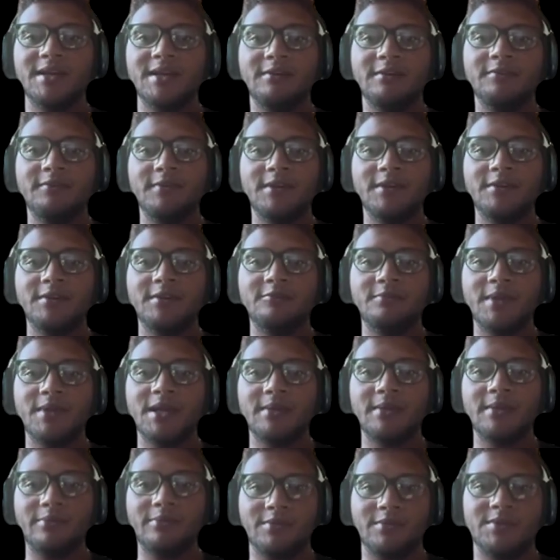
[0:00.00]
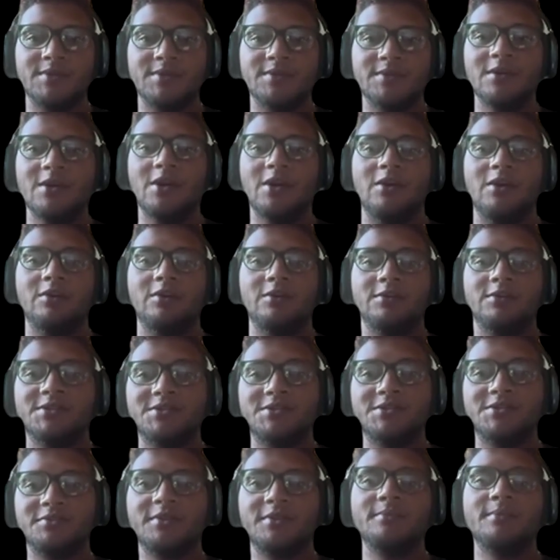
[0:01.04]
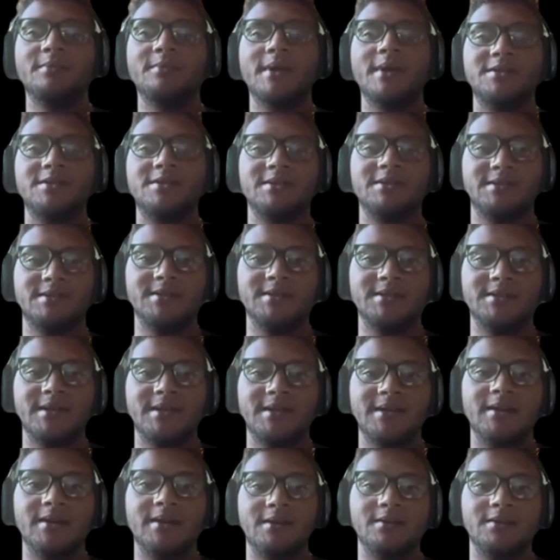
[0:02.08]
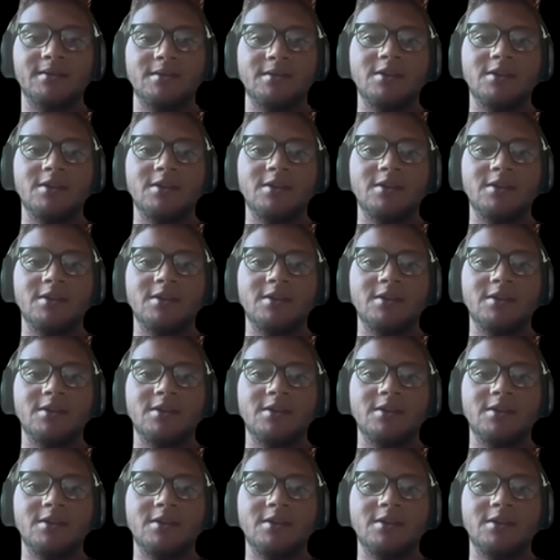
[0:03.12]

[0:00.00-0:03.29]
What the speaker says: innovative papers on string matching today